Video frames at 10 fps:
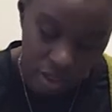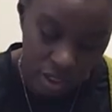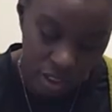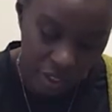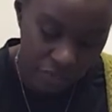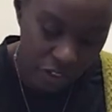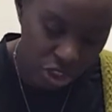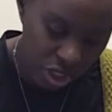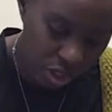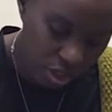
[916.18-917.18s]
I say
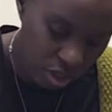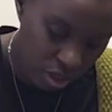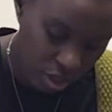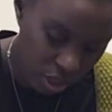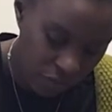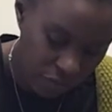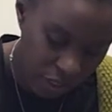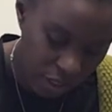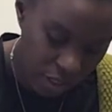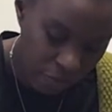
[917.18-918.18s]
fajitas, it's
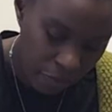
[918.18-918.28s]
fajitas.